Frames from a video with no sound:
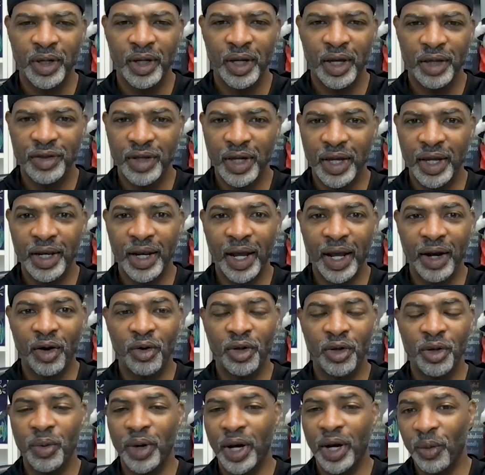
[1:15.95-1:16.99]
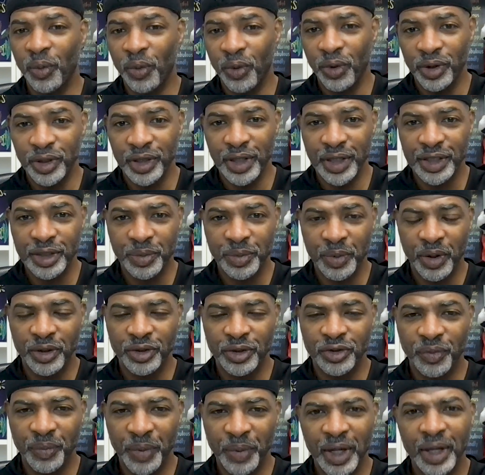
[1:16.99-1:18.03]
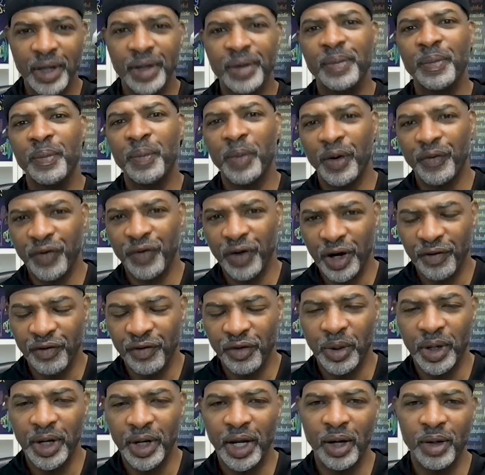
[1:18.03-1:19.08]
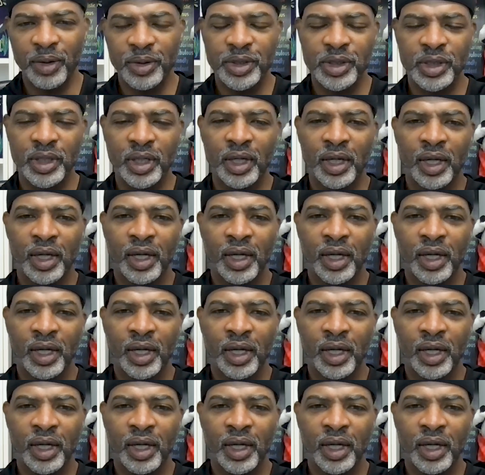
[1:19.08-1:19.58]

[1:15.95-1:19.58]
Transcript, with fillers: And then not only would I ruin the experience for me, but for everyone else.